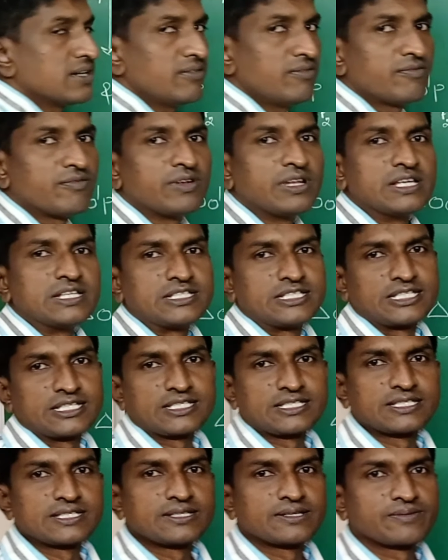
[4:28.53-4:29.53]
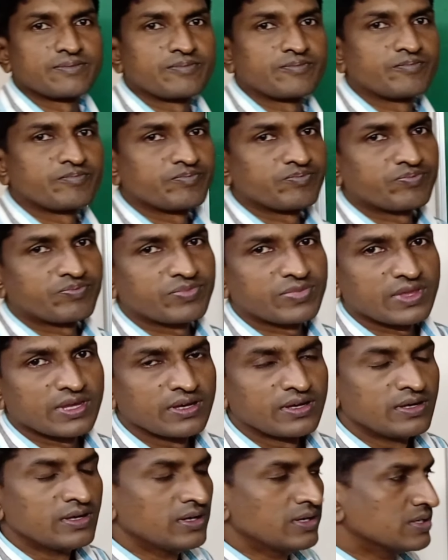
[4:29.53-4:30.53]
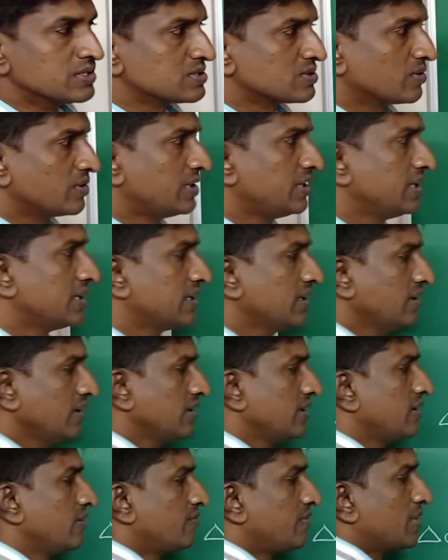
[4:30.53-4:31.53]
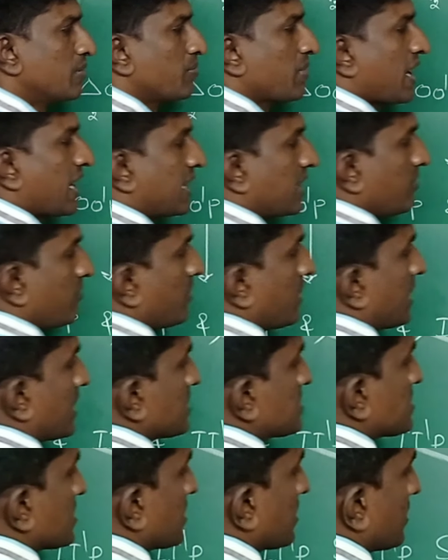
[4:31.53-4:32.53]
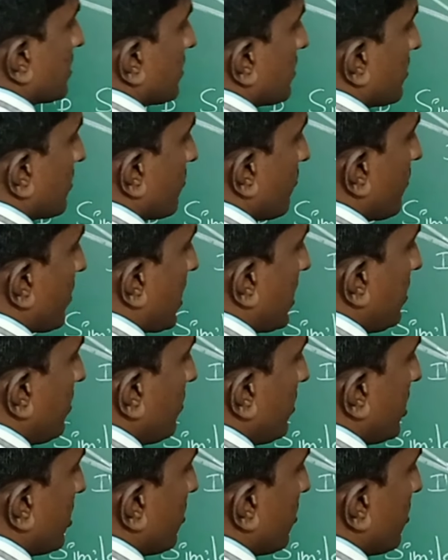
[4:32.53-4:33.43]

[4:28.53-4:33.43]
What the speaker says: of lenses. So here if the magnification value